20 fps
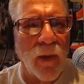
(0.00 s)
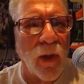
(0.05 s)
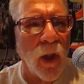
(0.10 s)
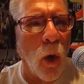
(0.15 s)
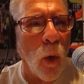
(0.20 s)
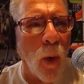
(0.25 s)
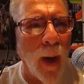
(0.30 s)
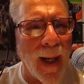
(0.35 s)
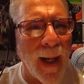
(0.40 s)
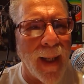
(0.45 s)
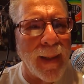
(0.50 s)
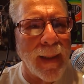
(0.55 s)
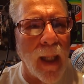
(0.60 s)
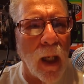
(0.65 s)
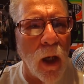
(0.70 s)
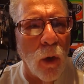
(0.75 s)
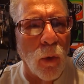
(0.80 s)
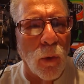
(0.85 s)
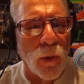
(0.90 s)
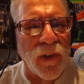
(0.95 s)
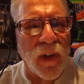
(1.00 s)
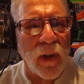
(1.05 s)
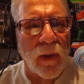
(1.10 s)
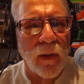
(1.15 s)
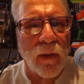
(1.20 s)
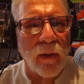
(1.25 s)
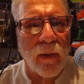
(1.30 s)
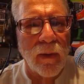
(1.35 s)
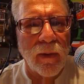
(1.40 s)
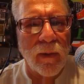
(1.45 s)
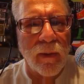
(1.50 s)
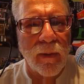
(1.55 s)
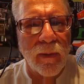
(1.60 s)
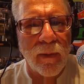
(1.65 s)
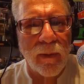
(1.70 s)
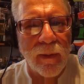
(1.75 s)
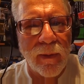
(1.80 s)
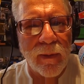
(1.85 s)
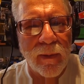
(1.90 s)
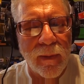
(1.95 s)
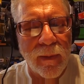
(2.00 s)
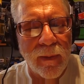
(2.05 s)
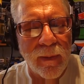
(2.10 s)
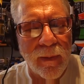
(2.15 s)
No, I don't. I don't believe that.